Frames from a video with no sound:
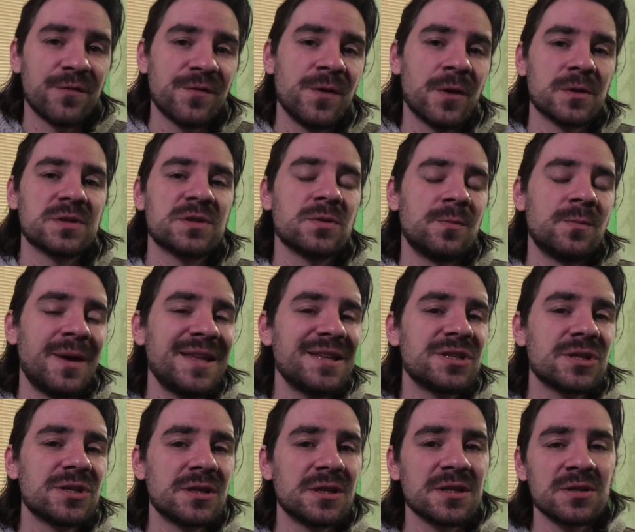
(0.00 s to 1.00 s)
Not to
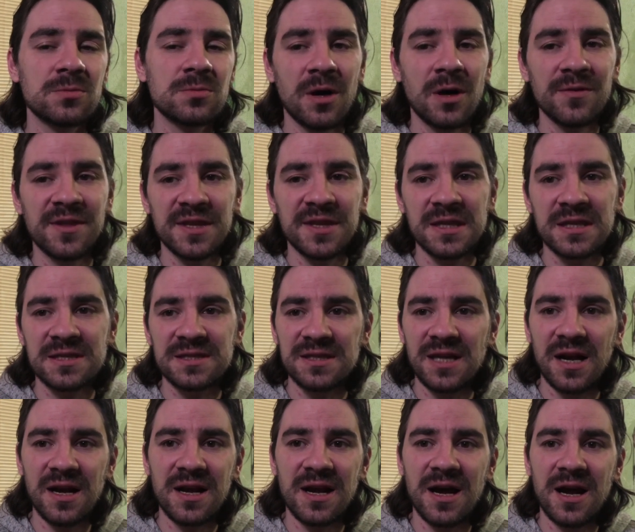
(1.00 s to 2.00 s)
mention as well that the
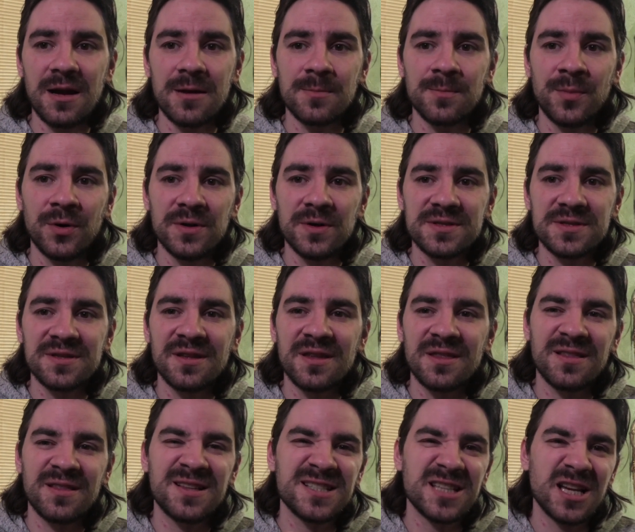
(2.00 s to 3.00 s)
Star card points to
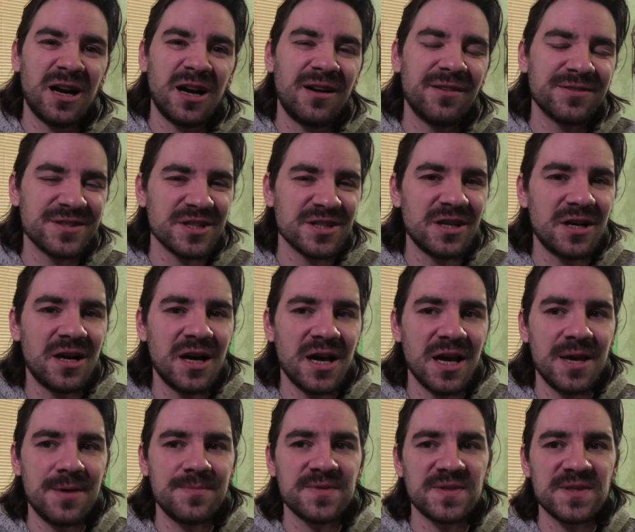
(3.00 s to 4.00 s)
the tough
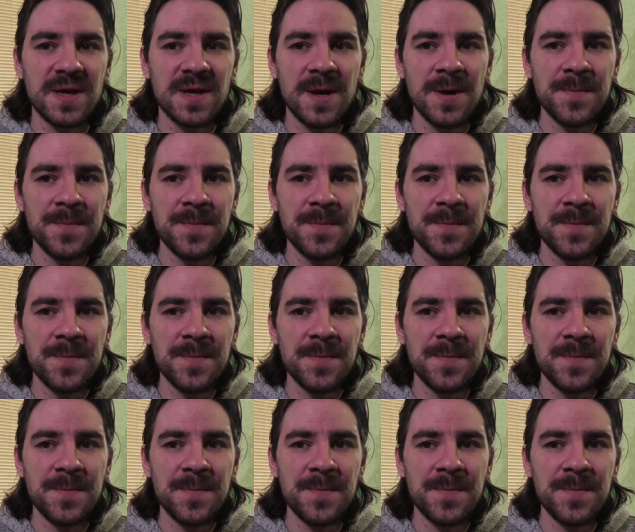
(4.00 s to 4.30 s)
times